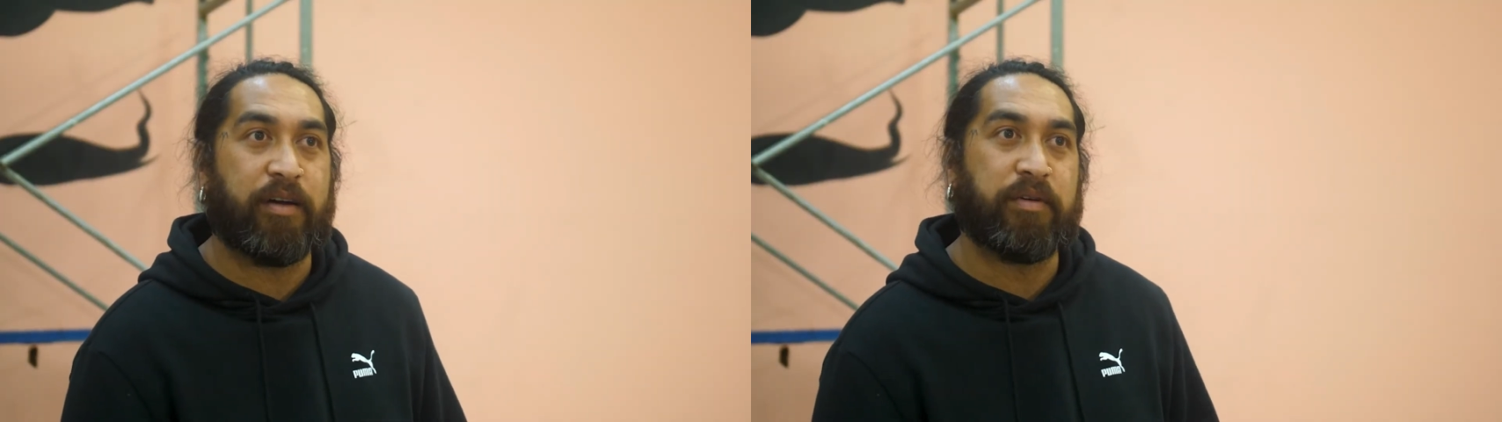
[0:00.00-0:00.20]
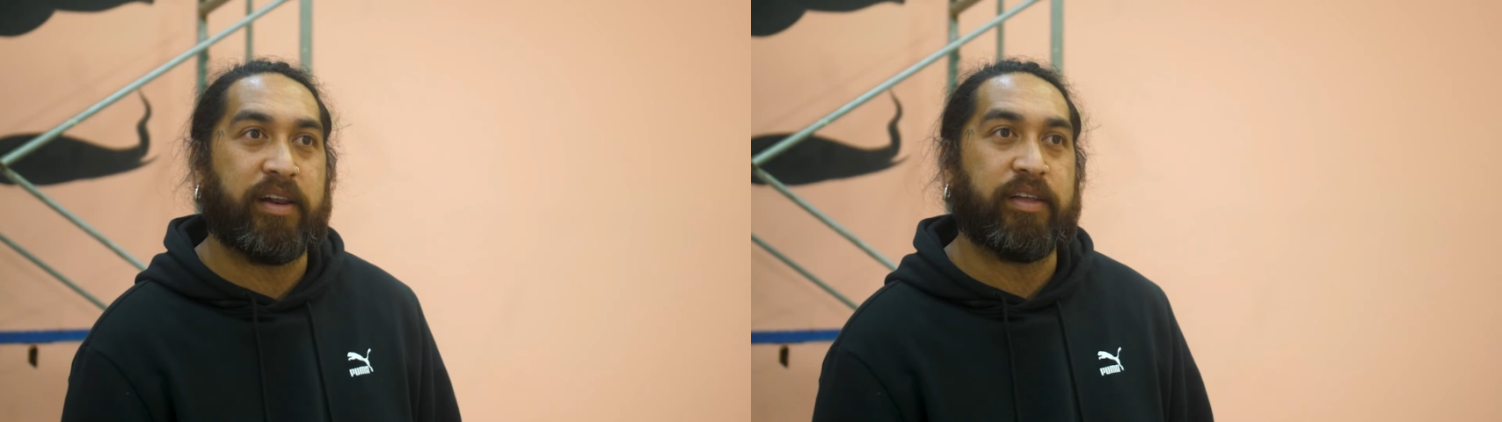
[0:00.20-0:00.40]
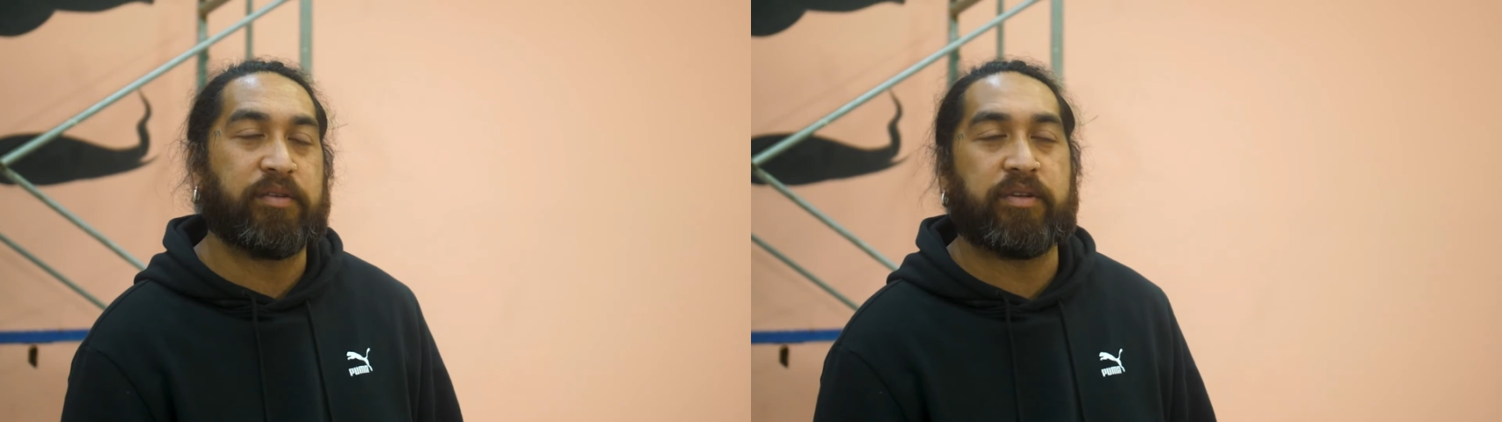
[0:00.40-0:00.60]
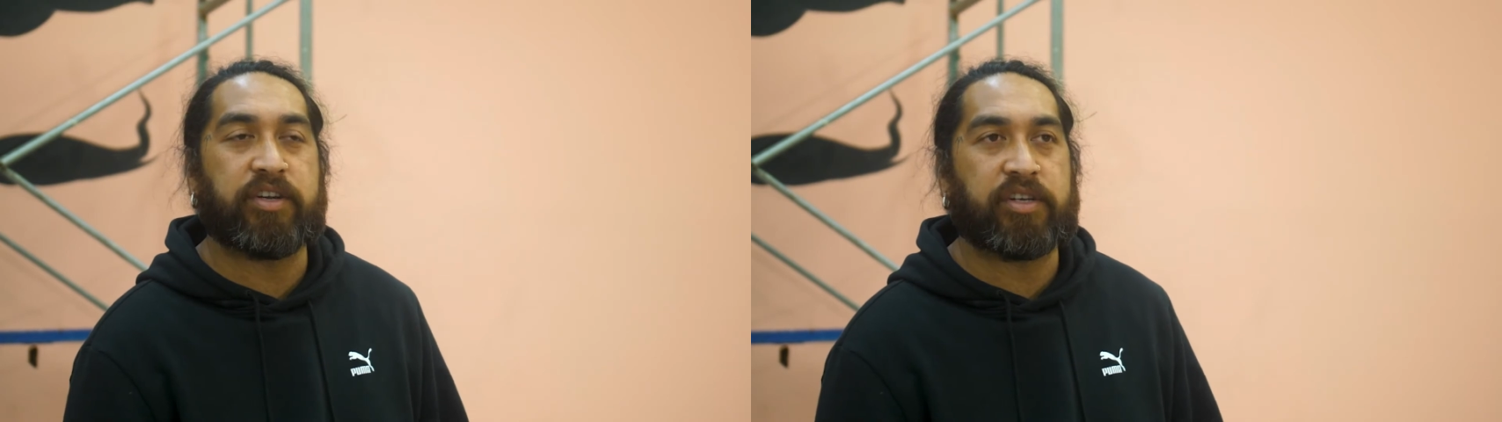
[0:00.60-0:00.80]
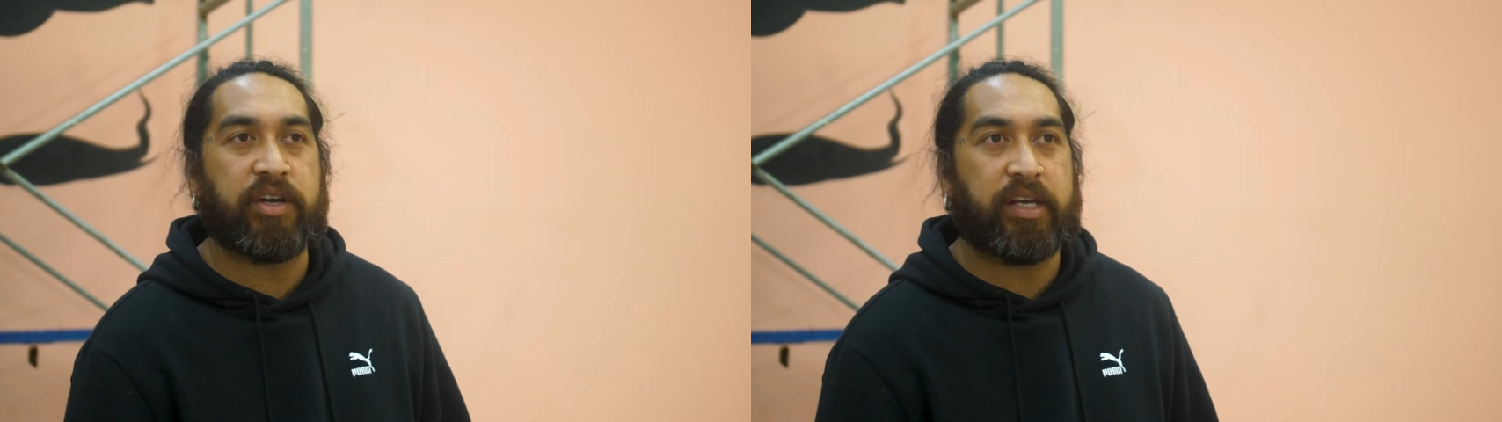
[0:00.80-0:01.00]
and we're like doing a
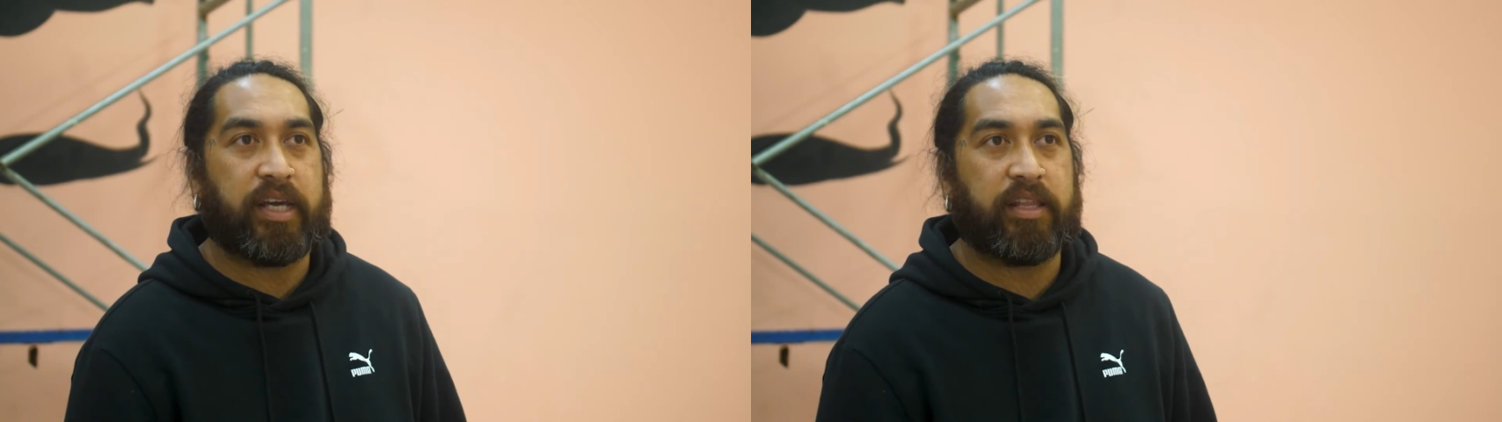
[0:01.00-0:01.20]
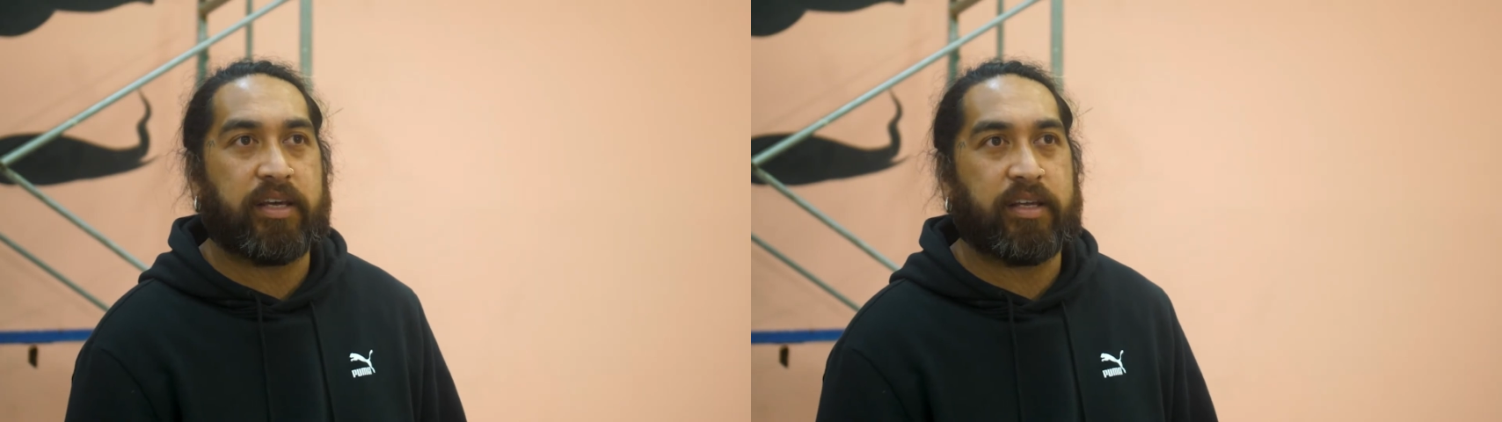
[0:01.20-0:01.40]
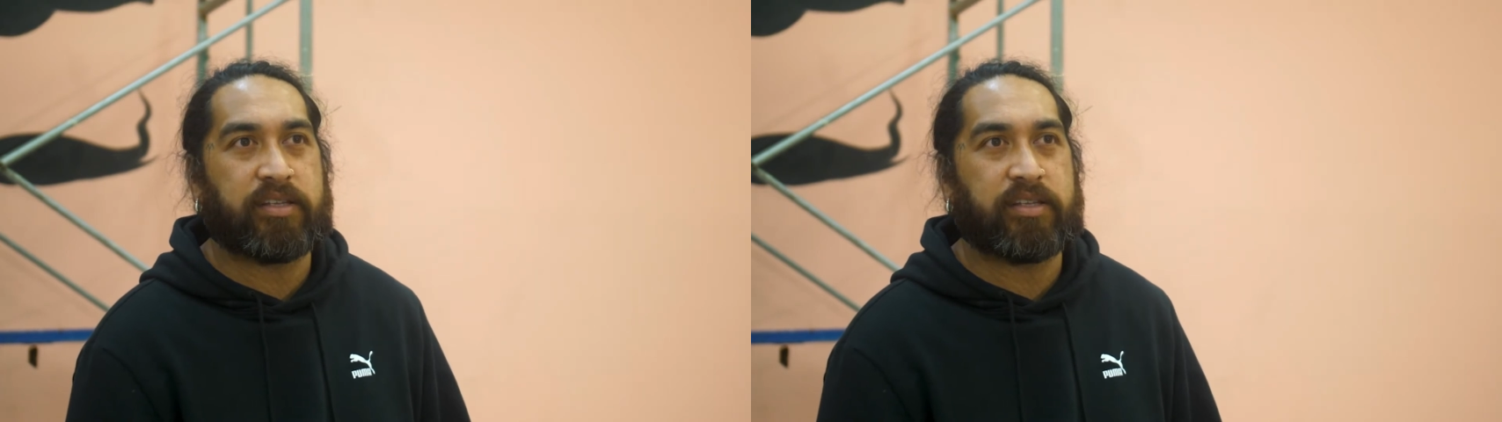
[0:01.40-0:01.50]
show together.